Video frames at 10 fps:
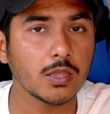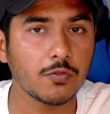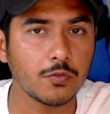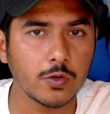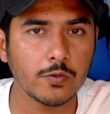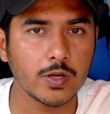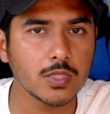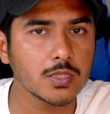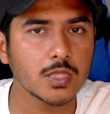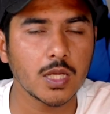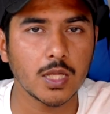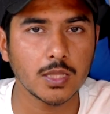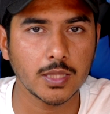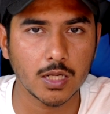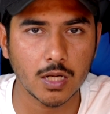The fewer ones
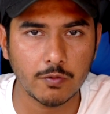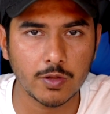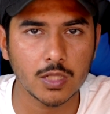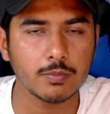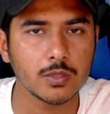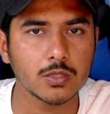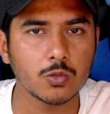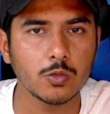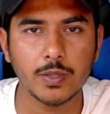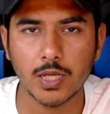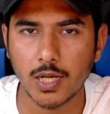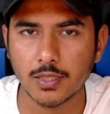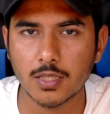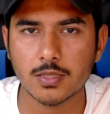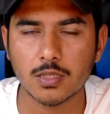that are available could be
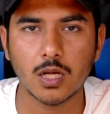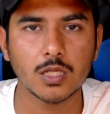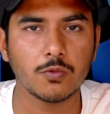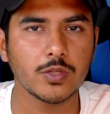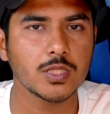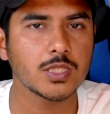uninstalled with